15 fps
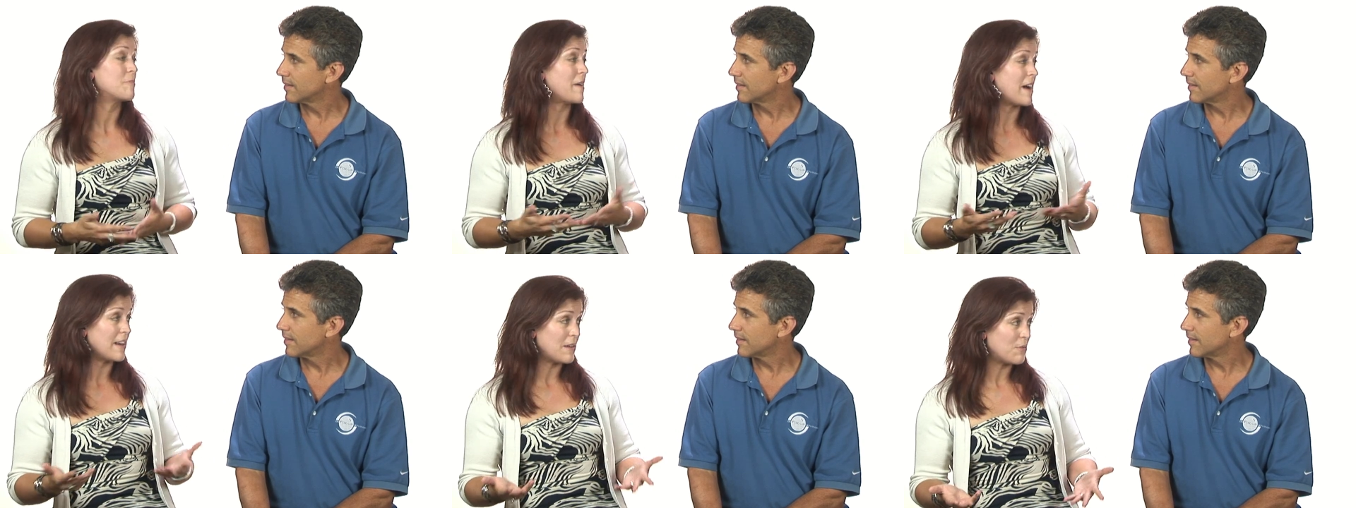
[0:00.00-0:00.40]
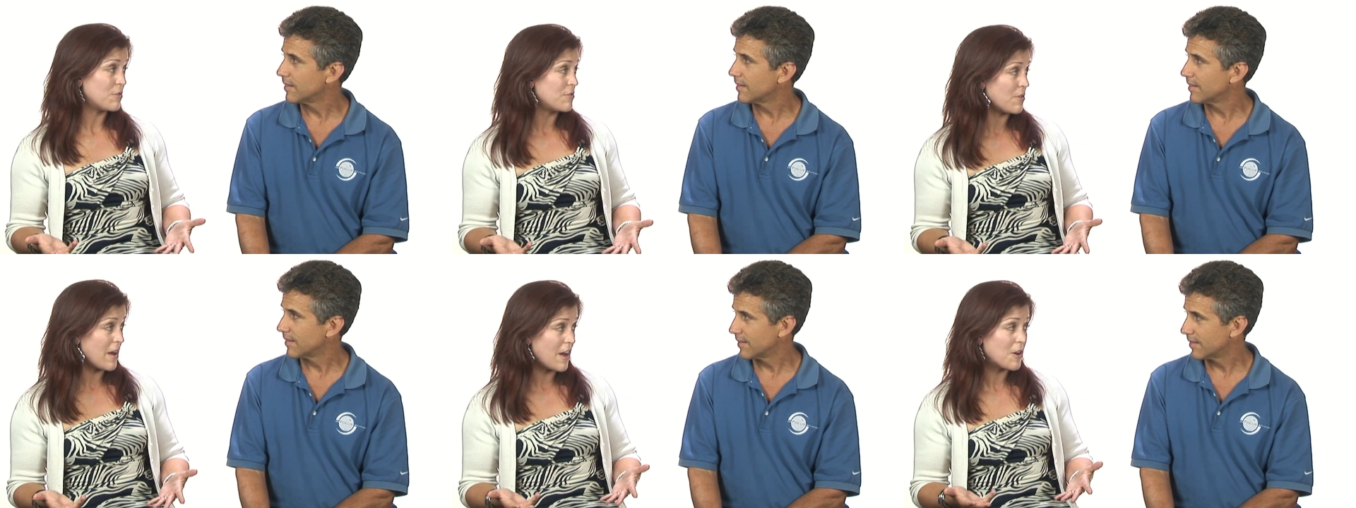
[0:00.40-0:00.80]
Speaker 1: your body
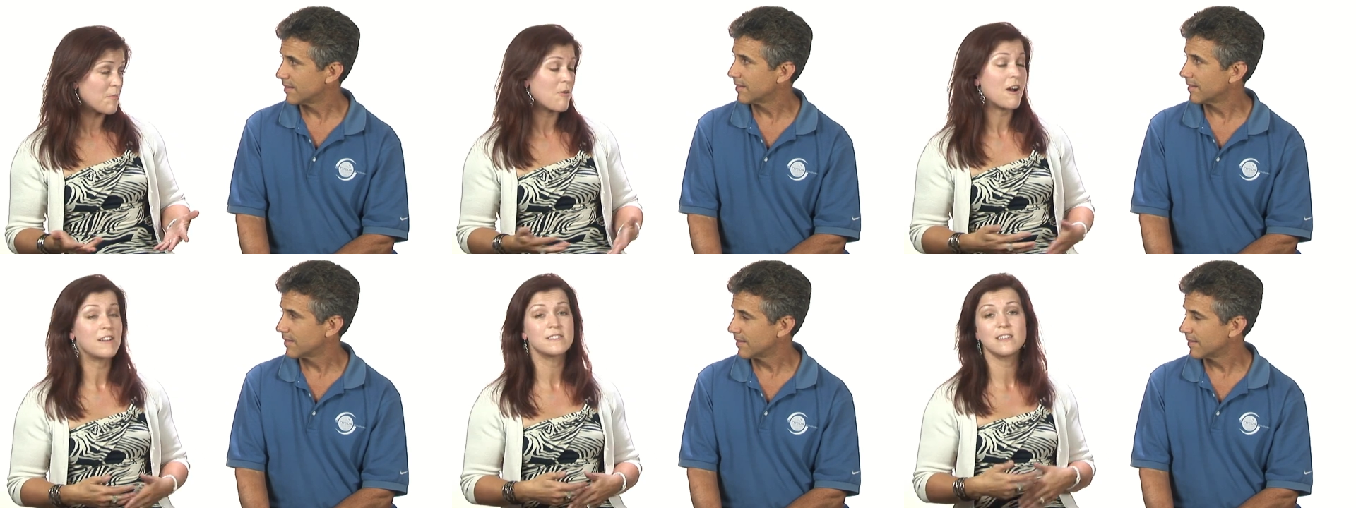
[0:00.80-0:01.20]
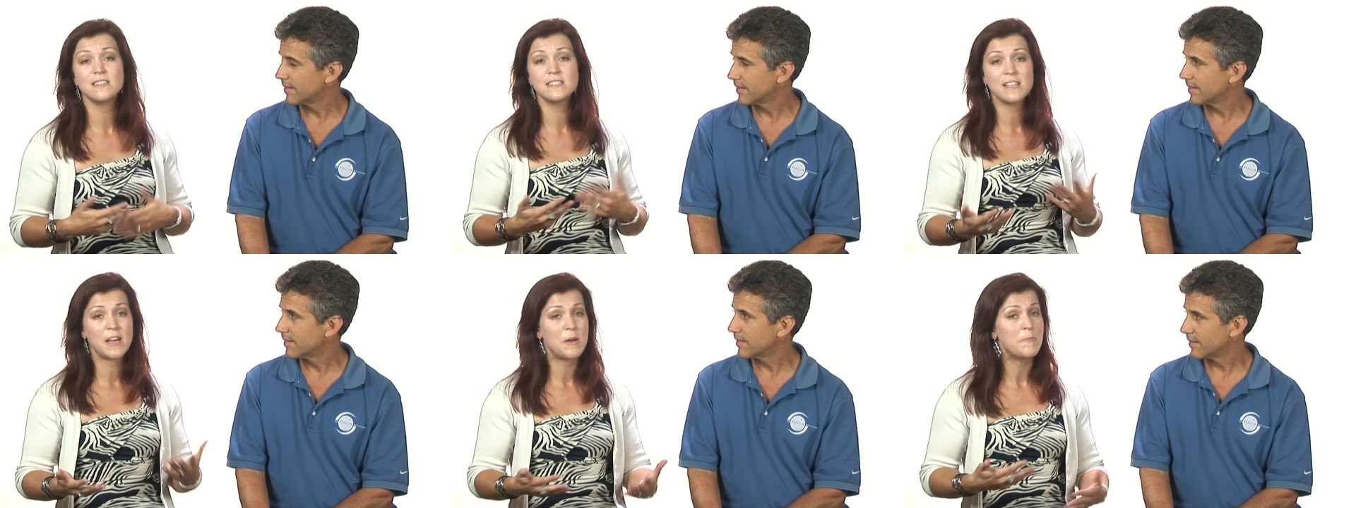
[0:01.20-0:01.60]
will know how to
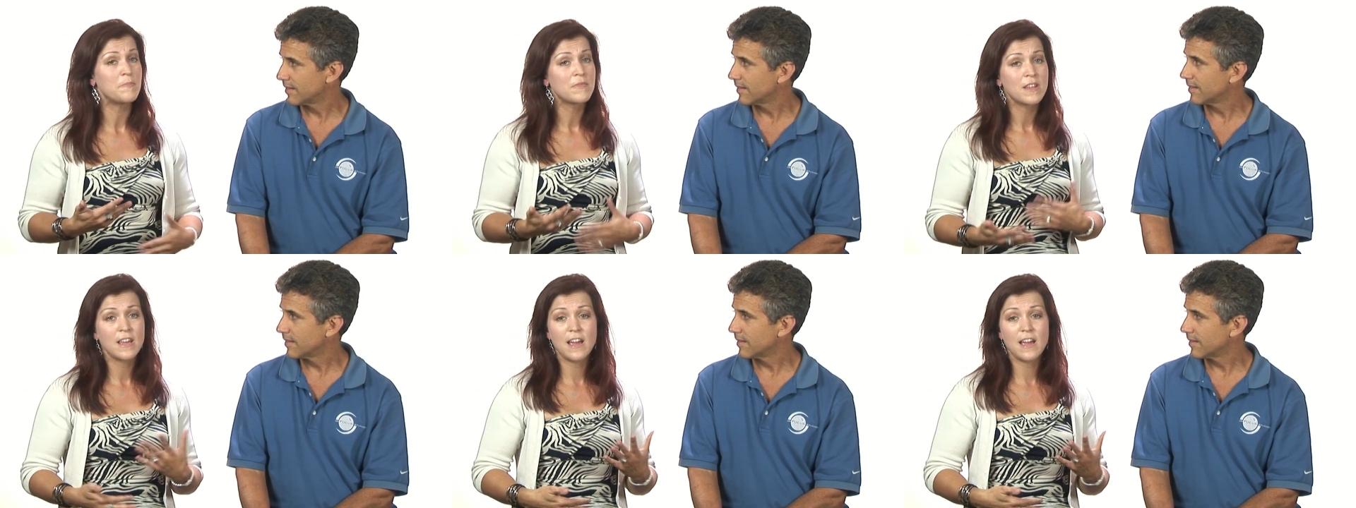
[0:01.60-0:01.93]
process it